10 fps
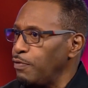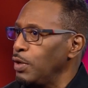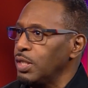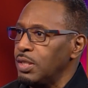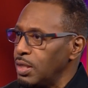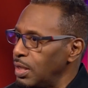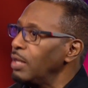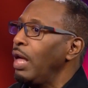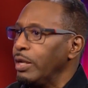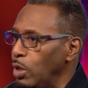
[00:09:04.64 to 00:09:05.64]
for instance, they
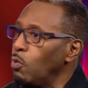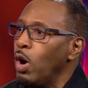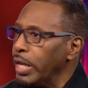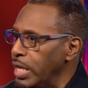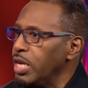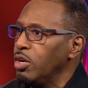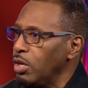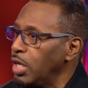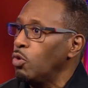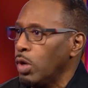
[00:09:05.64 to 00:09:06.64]
like, mm-hmm. they want to hear
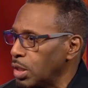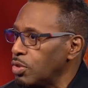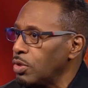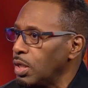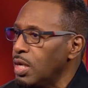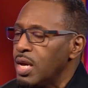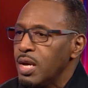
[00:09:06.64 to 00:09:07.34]
an orchestra.